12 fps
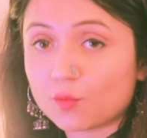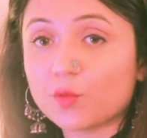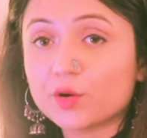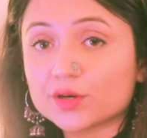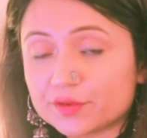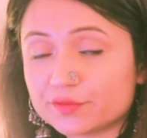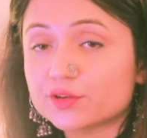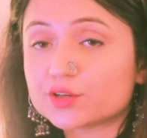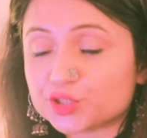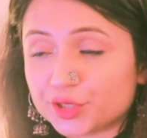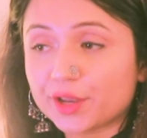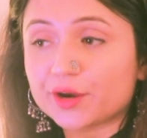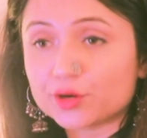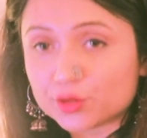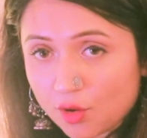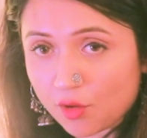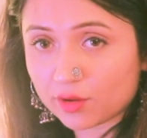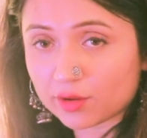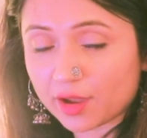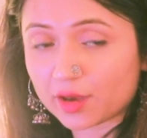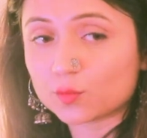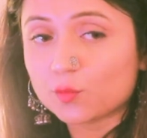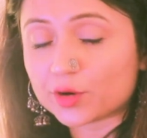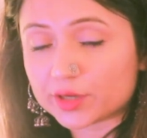What if she can talk?
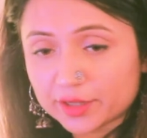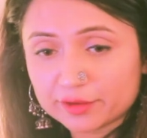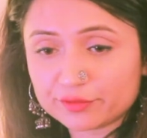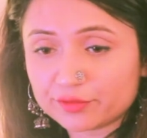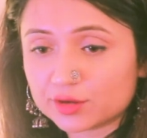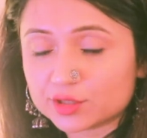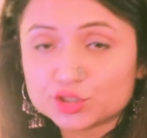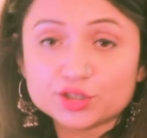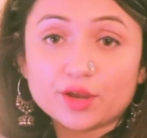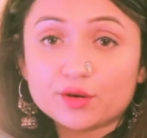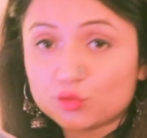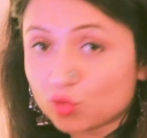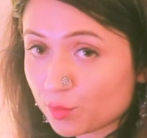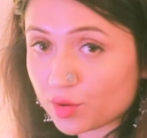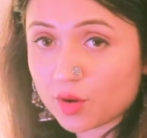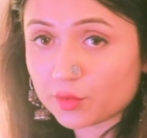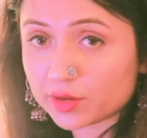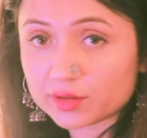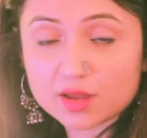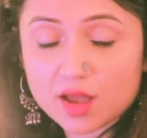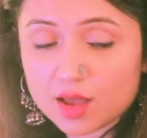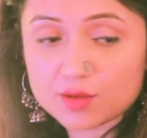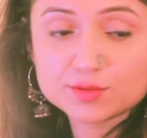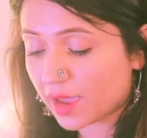And what if she can roam around in the
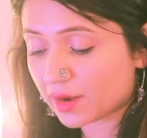house?